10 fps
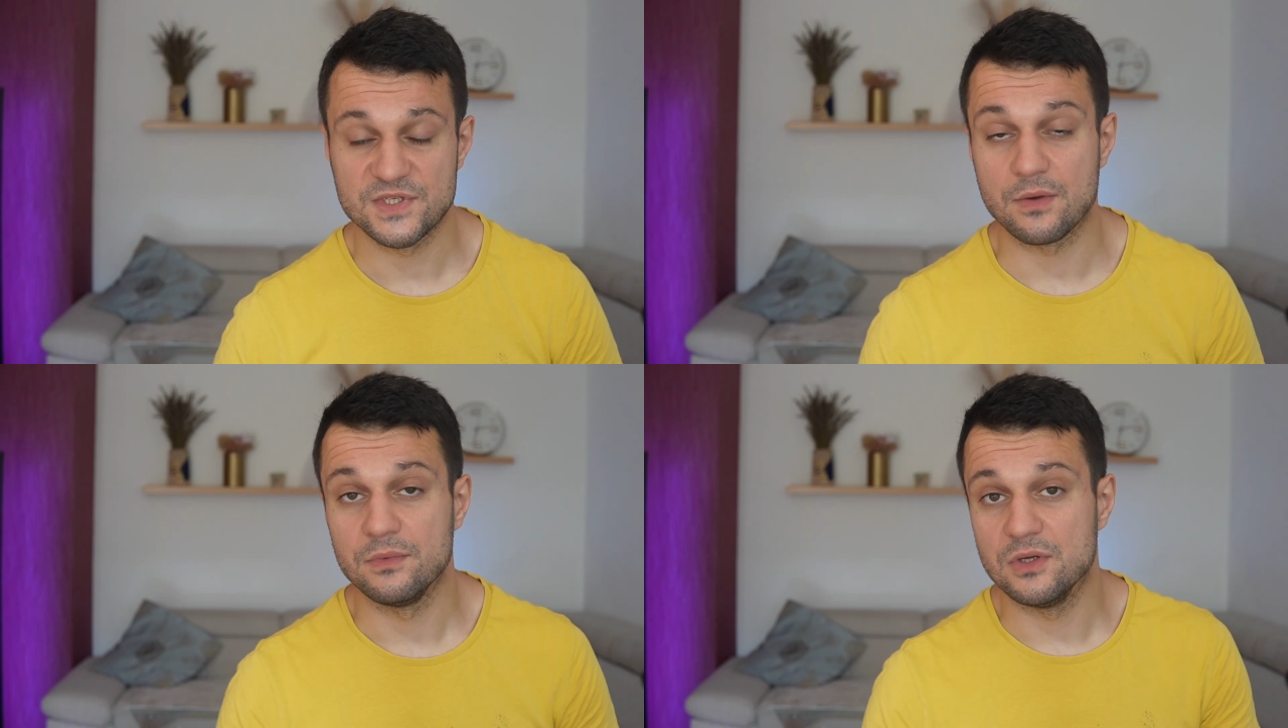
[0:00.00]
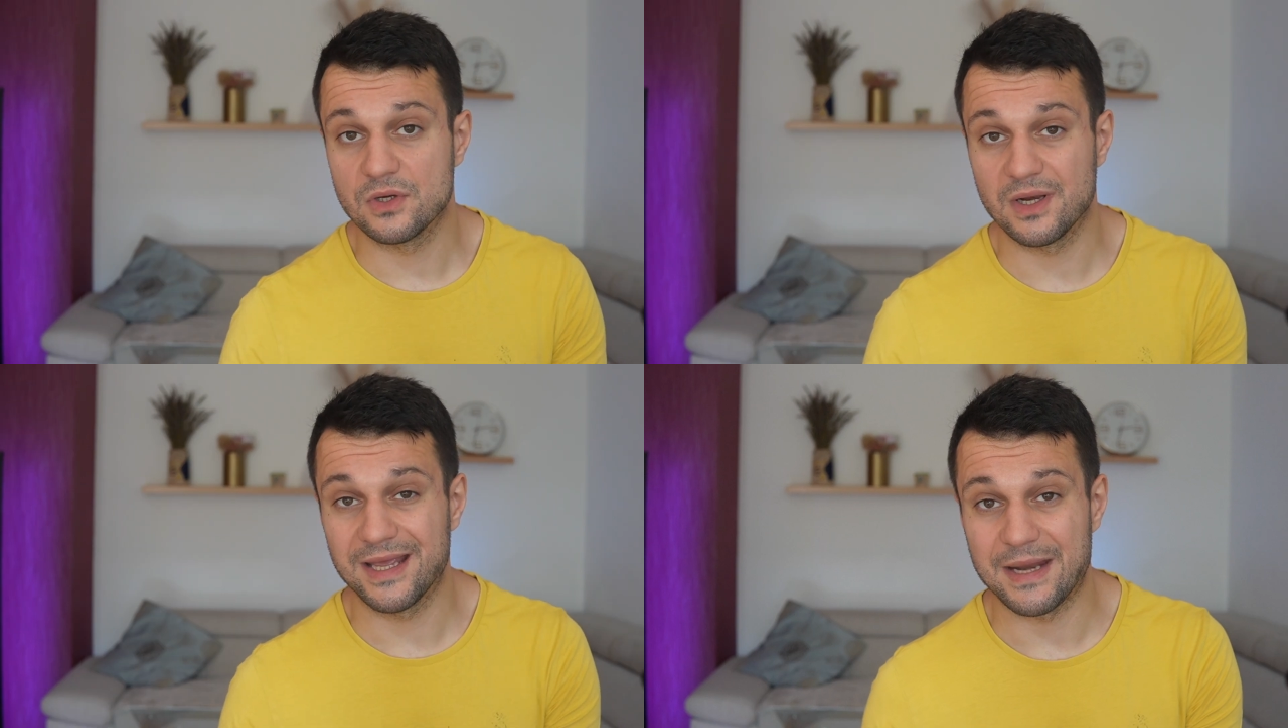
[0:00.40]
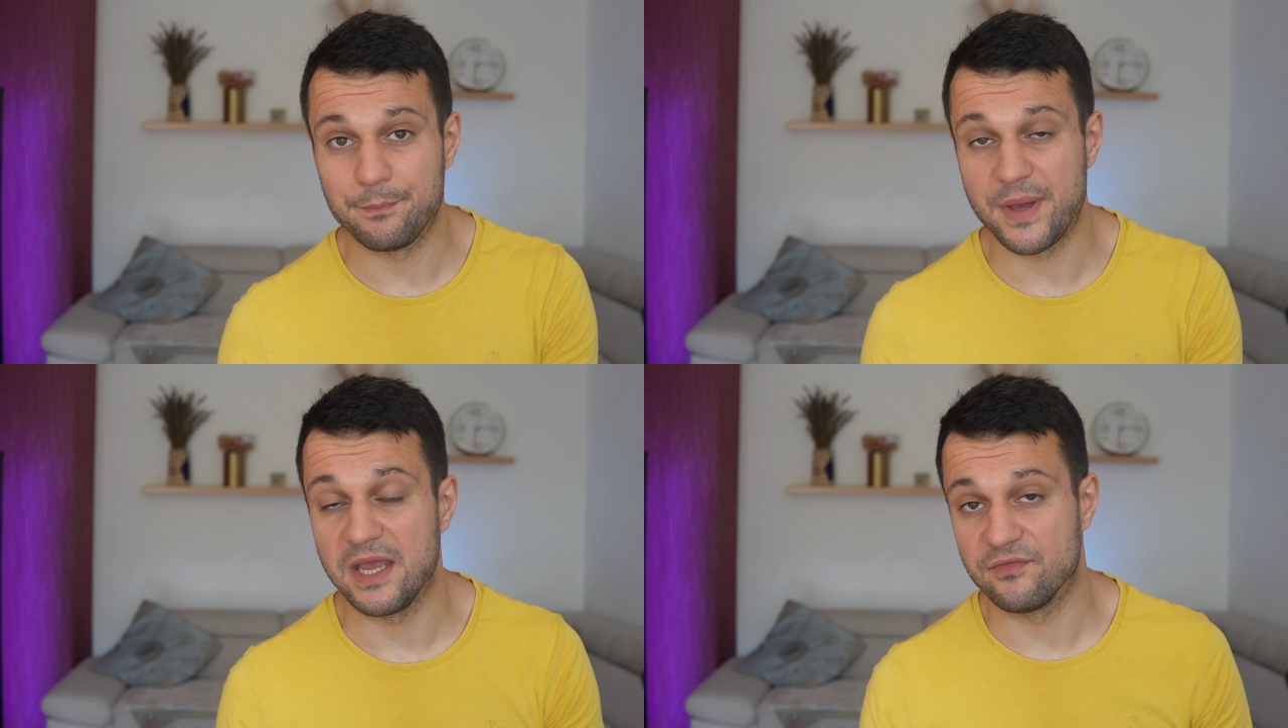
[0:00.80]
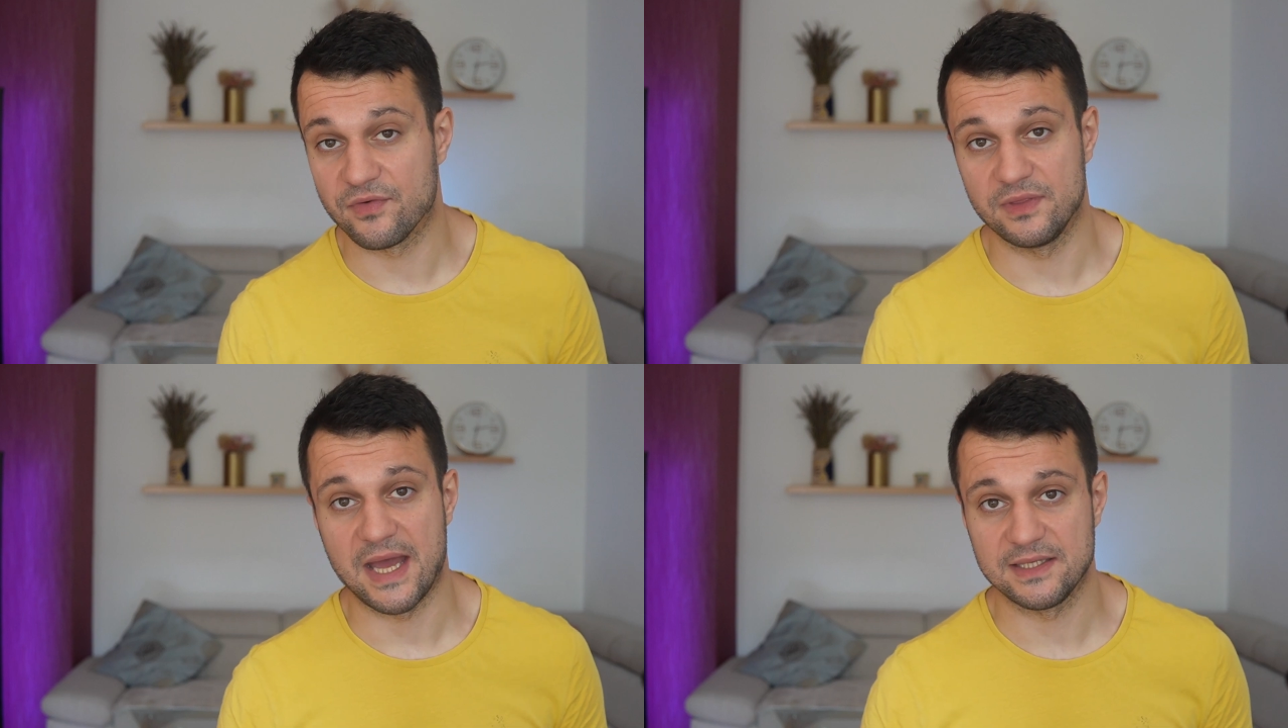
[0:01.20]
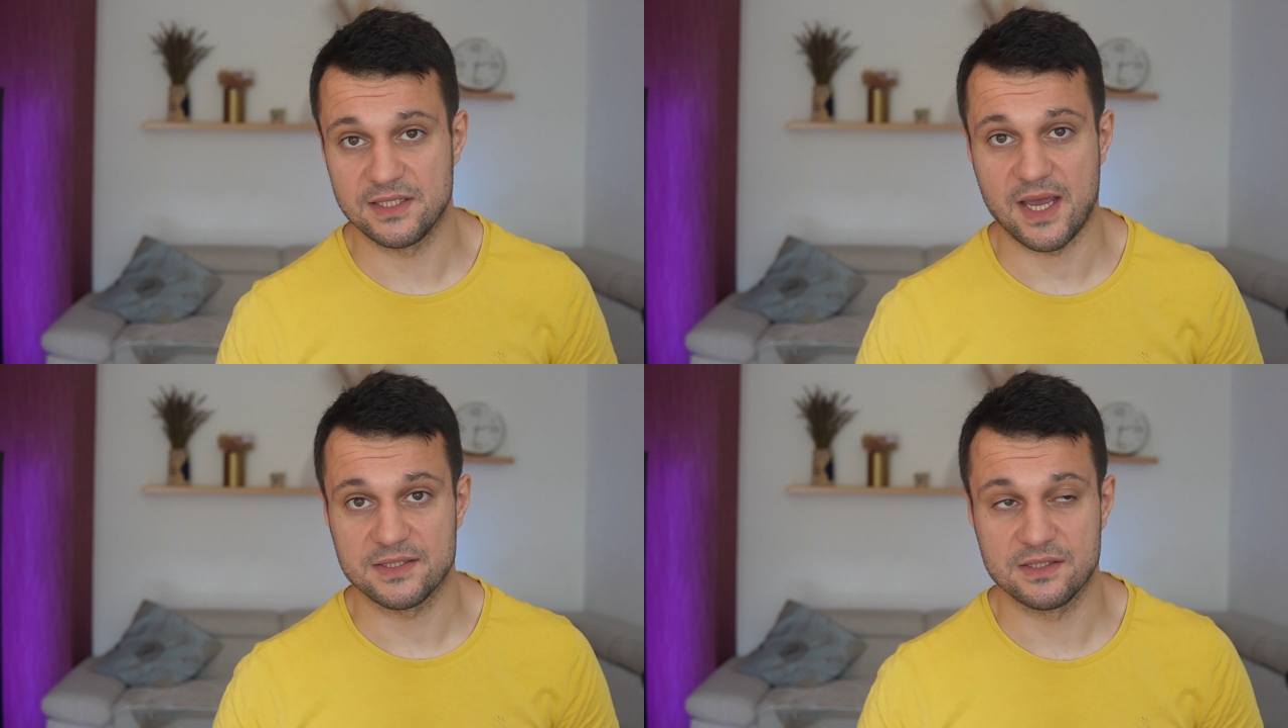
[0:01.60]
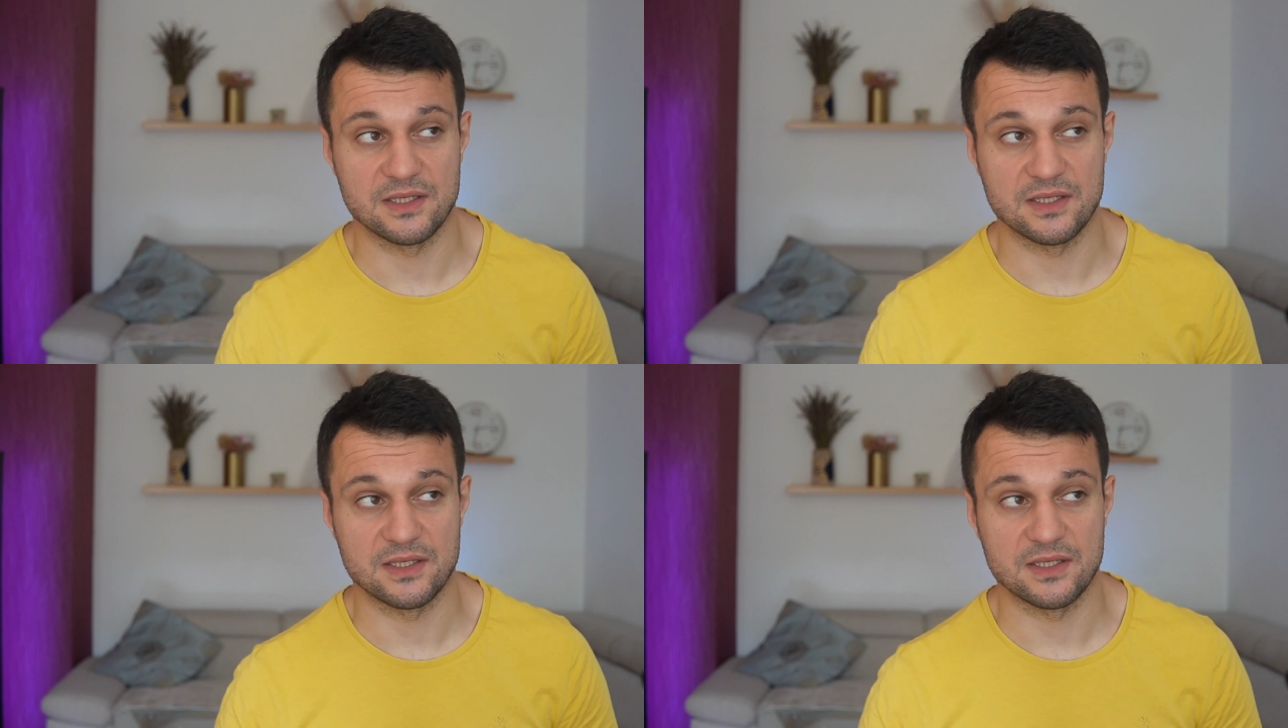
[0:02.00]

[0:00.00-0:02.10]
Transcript: So you're going to get paid for that test.